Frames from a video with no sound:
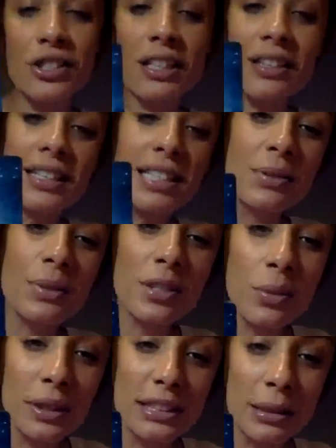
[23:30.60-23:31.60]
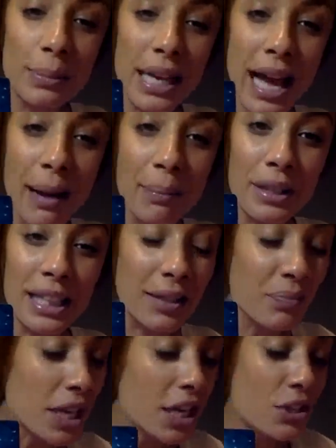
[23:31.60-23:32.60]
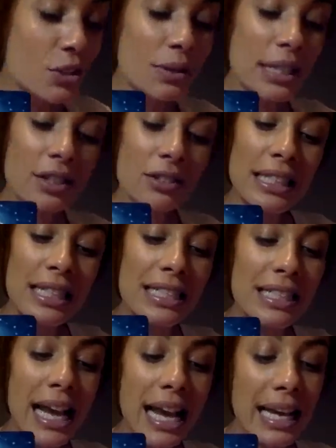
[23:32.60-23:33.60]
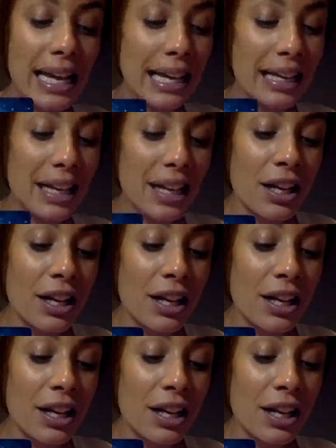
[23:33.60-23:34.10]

and this is what's going to be happening. So literally it's saying,